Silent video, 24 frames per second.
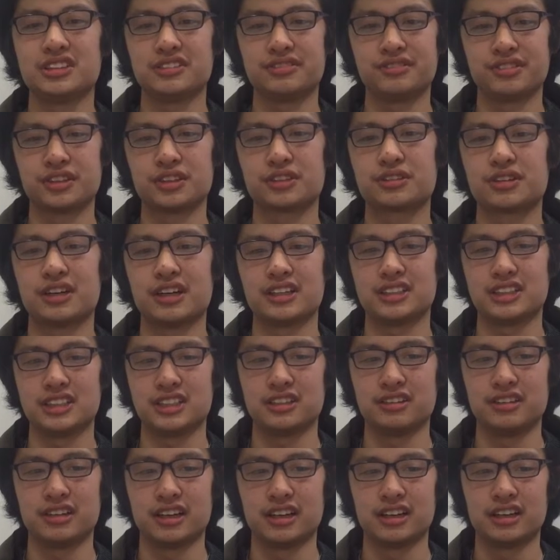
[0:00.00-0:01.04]
different
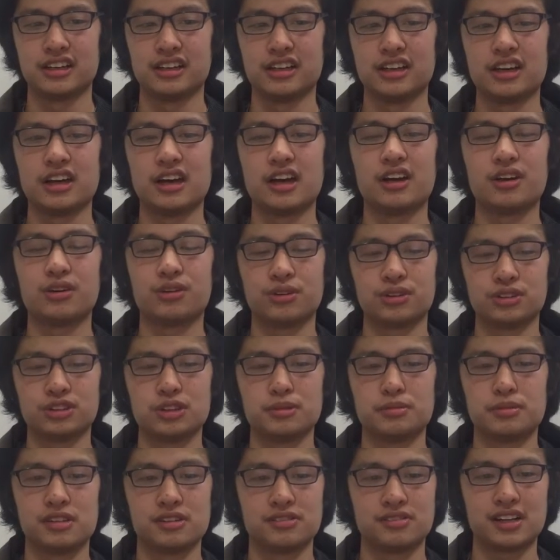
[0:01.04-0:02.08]
criteria and
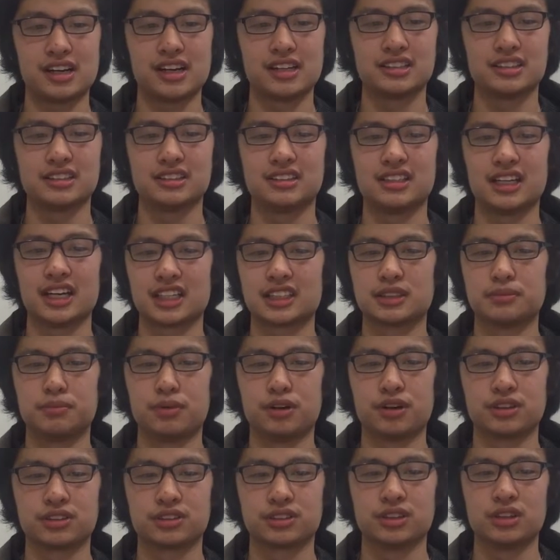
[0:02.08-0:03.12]
also provides a text
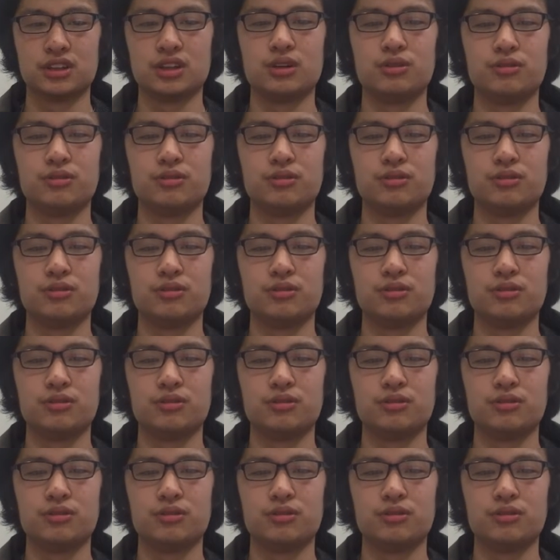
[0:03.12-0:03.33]
box